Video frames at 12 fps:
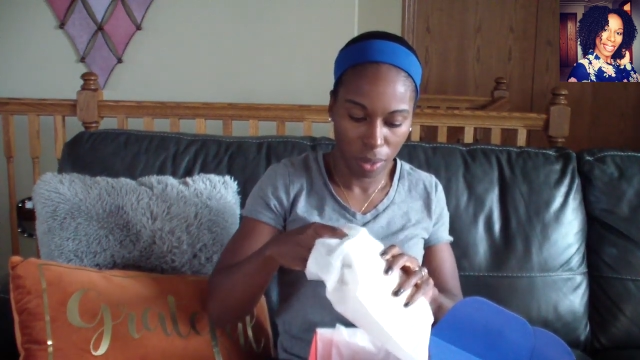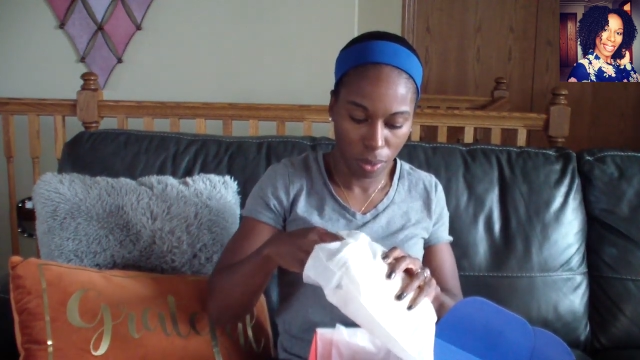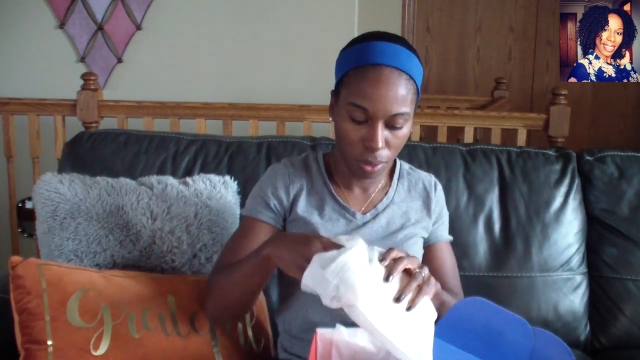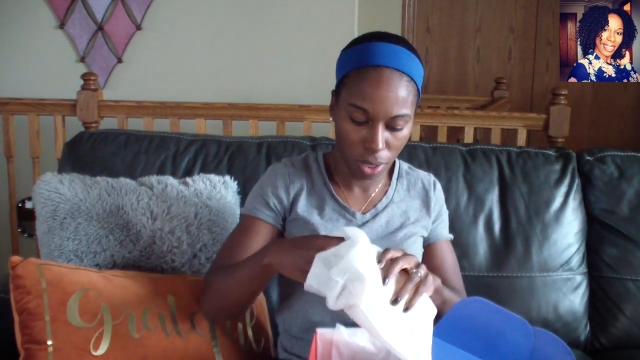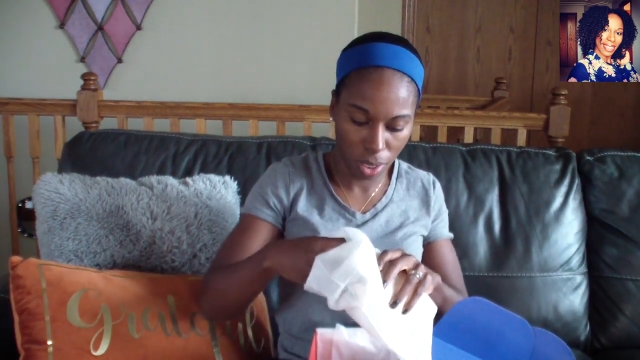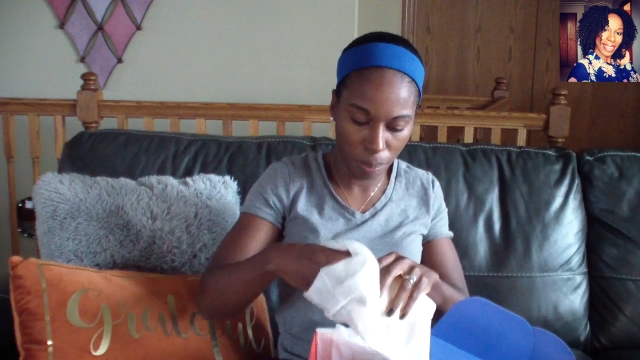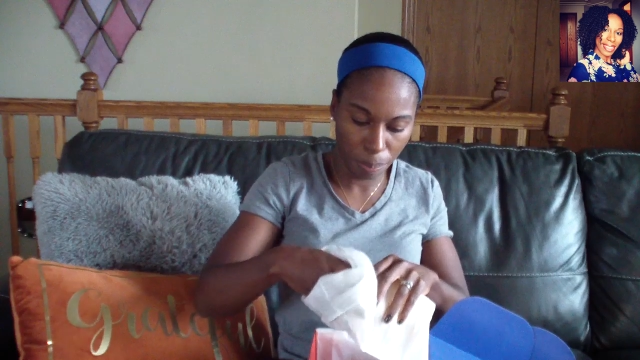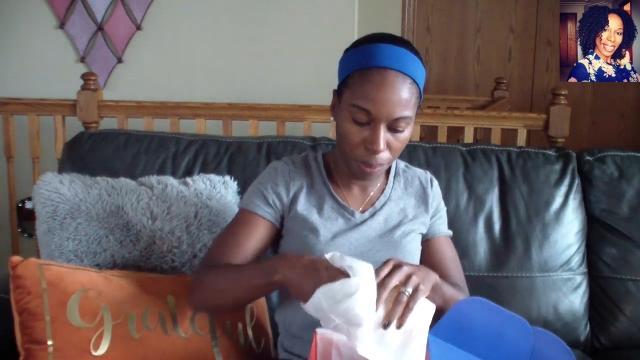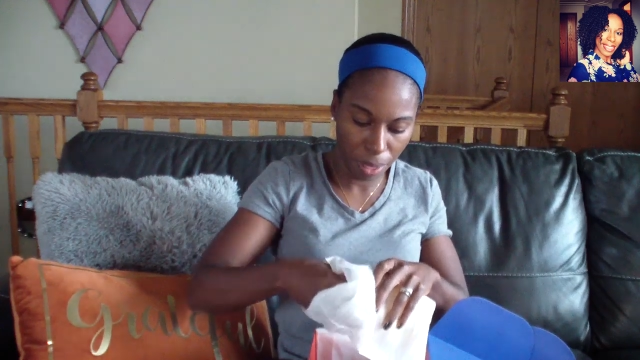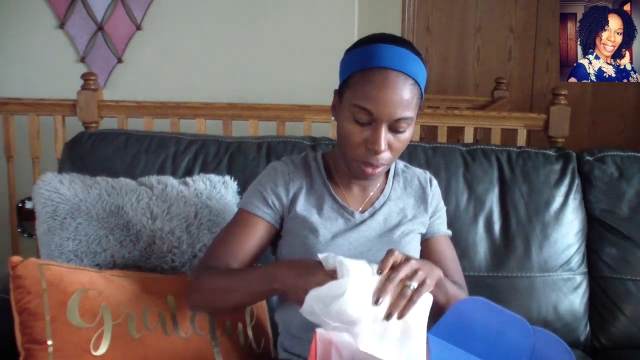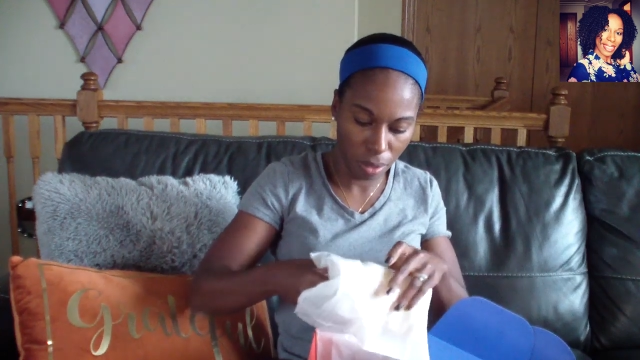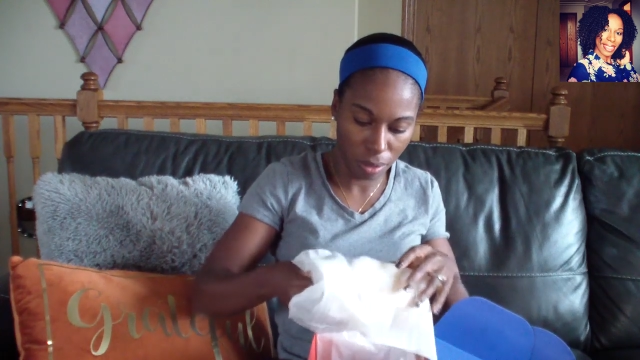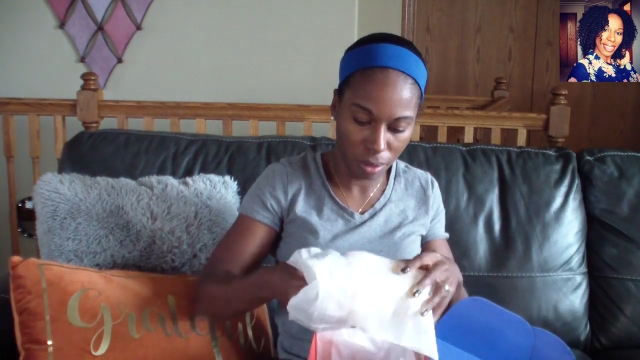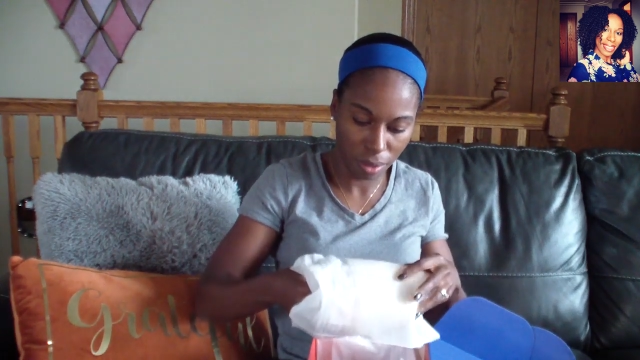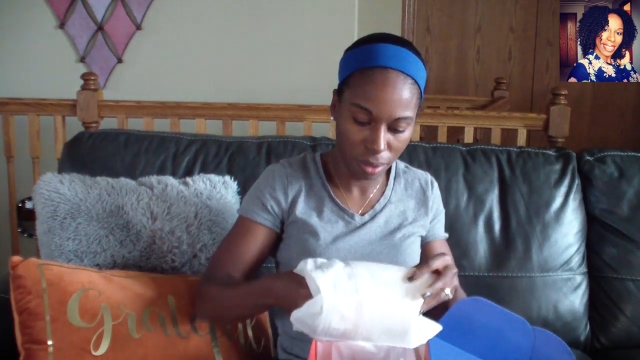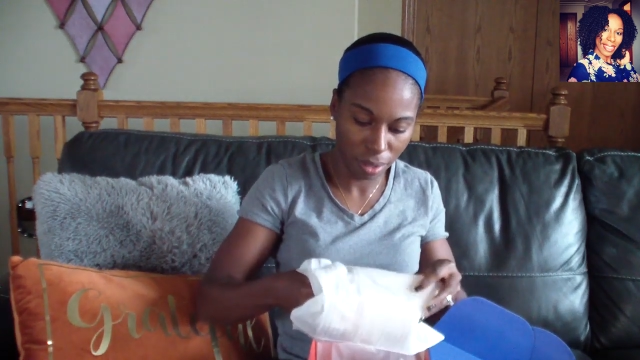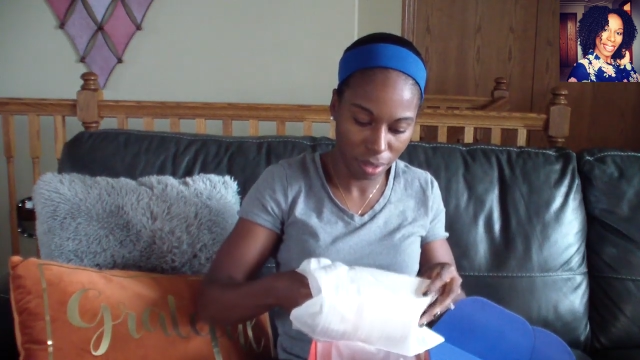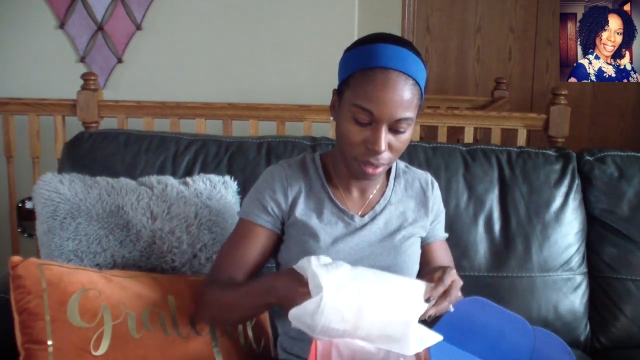Let's see, pilon.
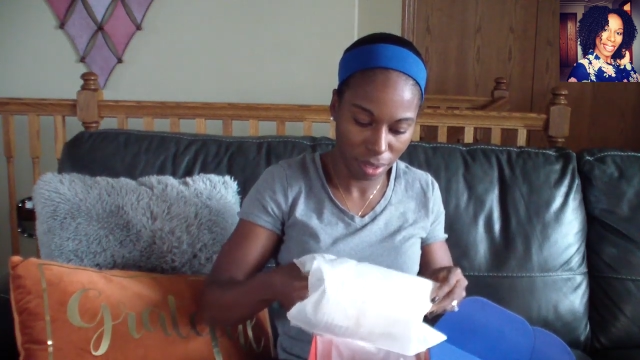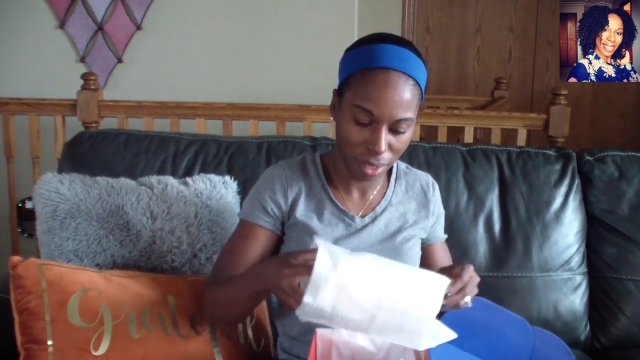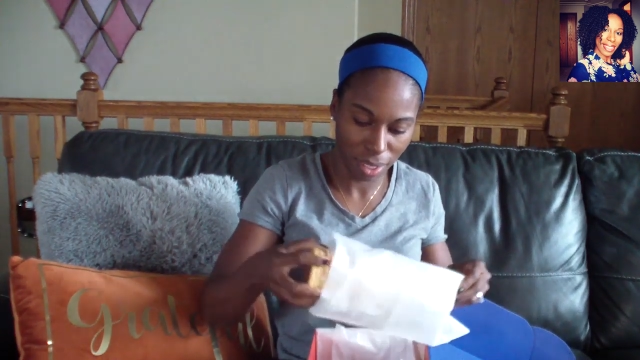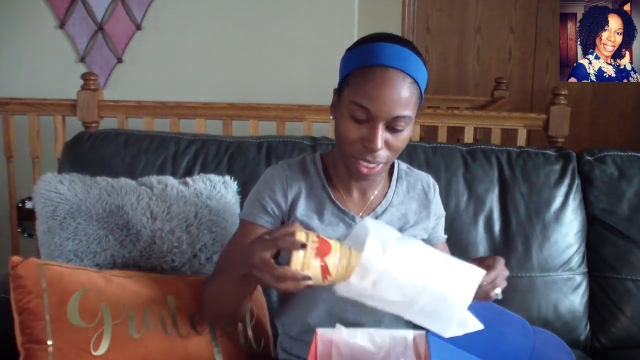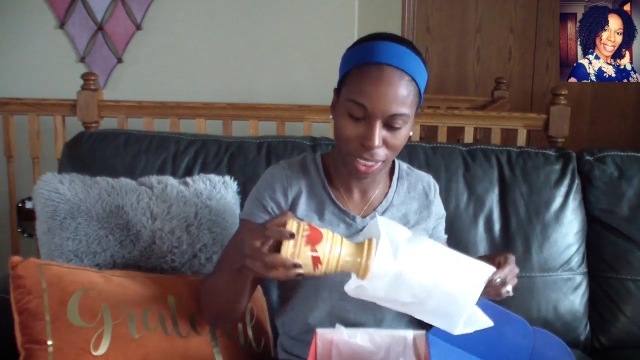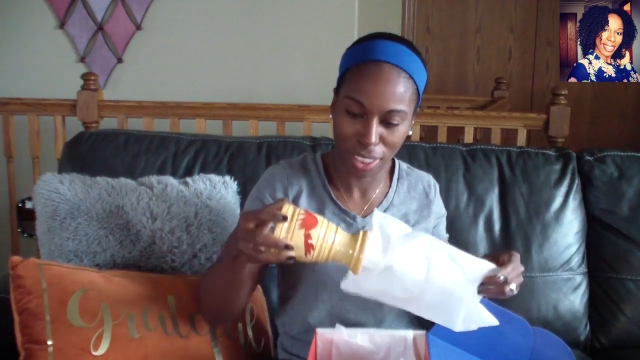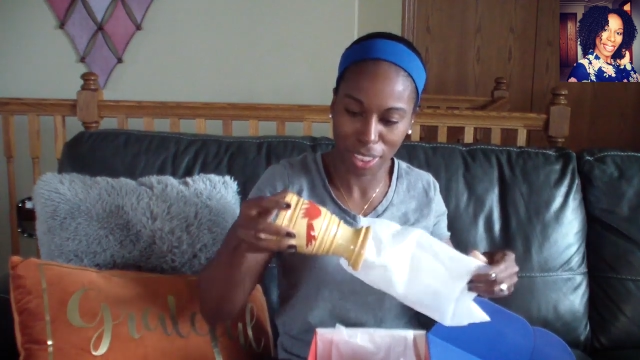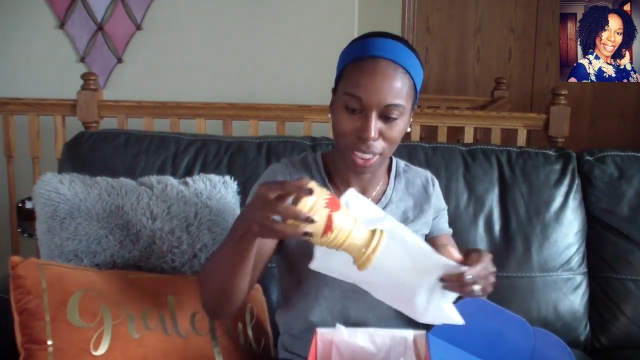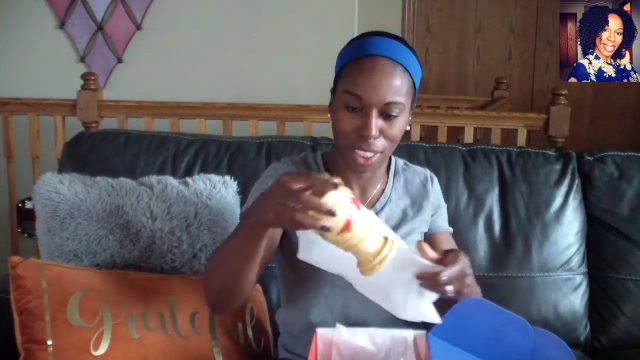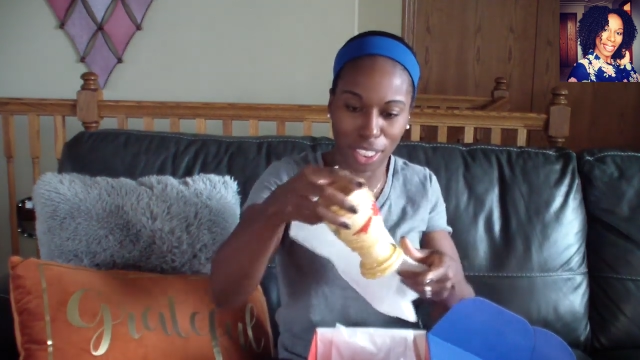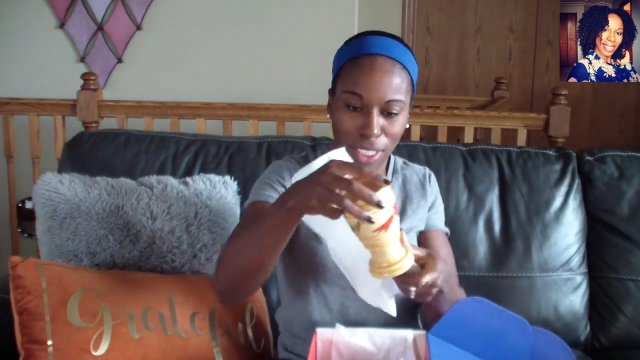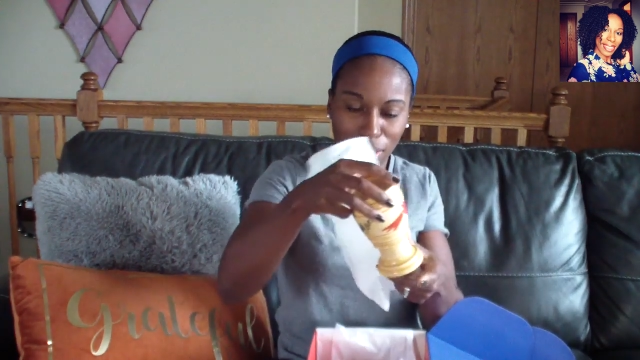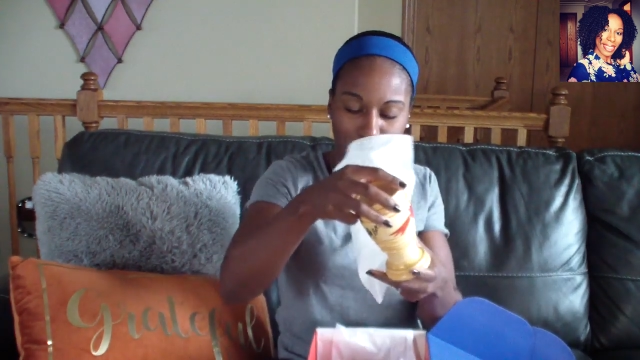This is cute.